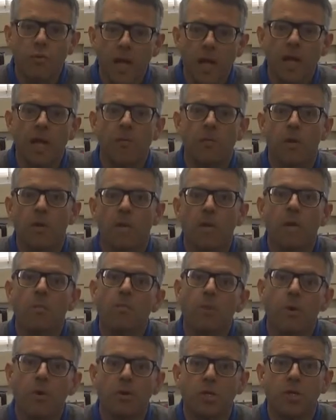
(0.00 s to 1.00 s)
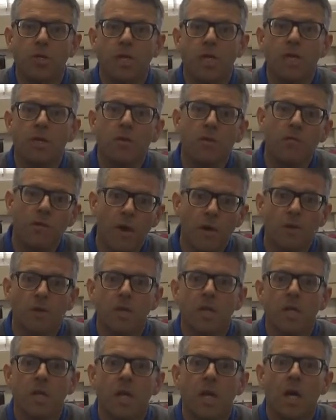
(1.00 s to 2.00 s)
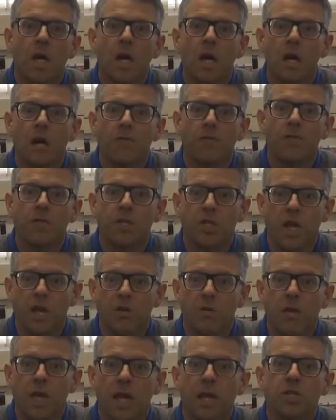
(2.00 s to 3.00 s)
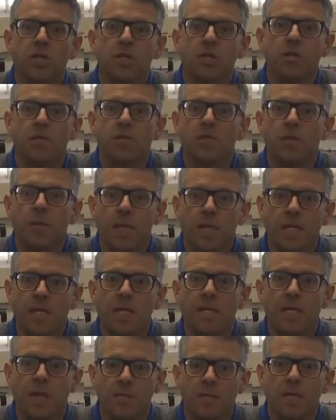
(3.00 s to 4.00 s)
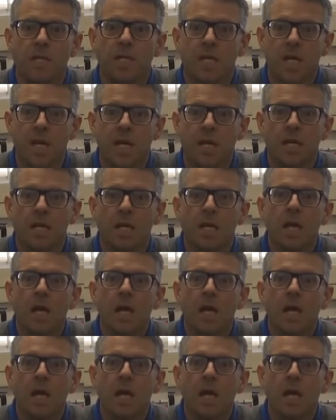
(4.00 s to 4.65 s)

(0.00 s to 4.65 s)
really, really important that you vote uh, for the general election of 2017.